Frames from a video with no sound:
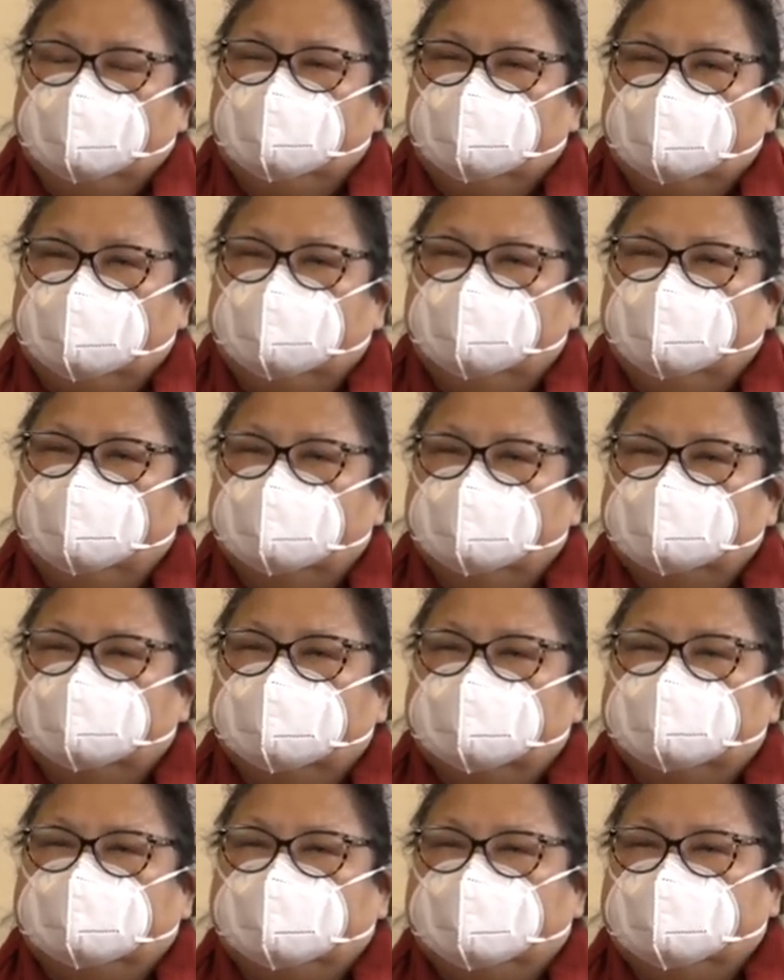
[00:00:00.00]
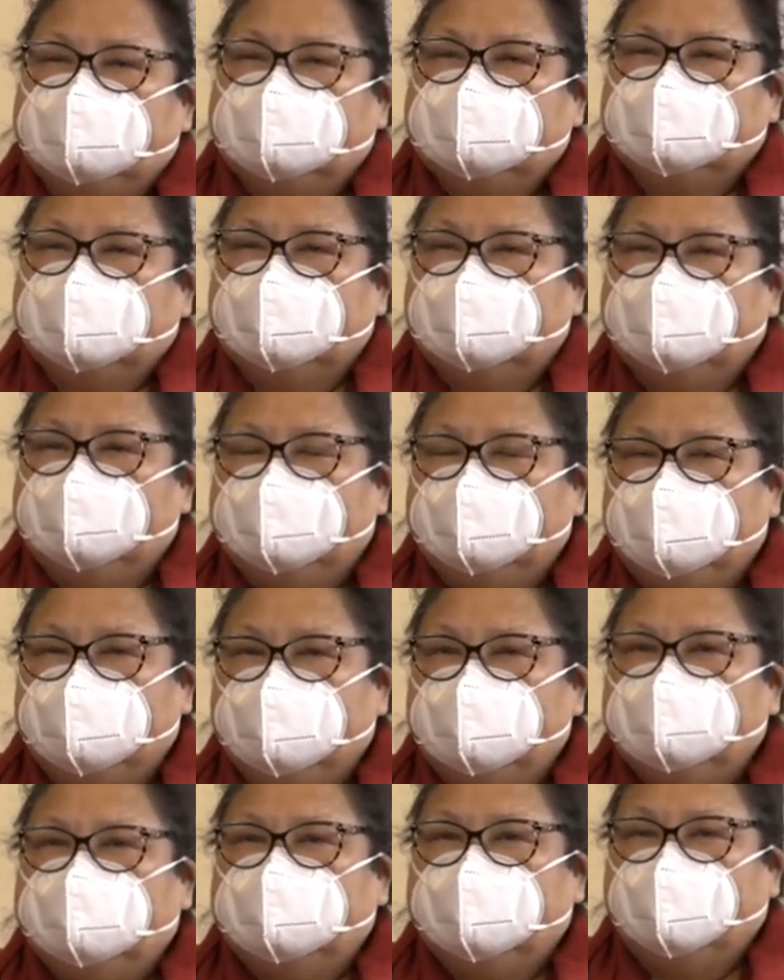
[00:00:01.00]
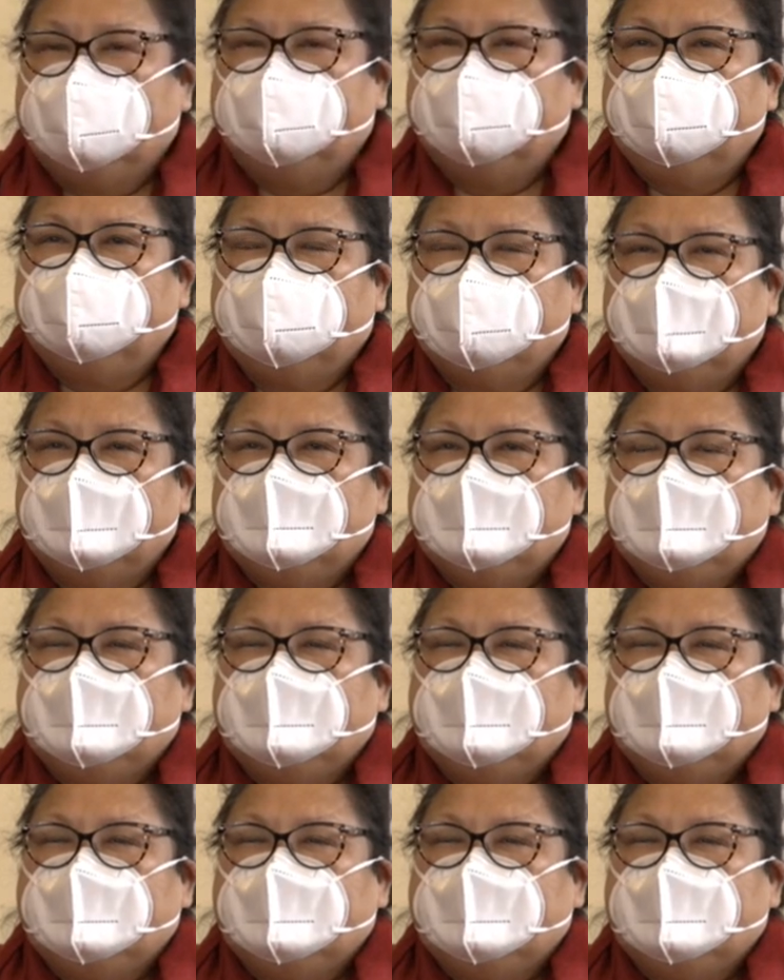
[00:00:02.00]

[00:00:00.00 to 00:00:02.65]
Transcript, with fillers: cardiologist, because I am prone to having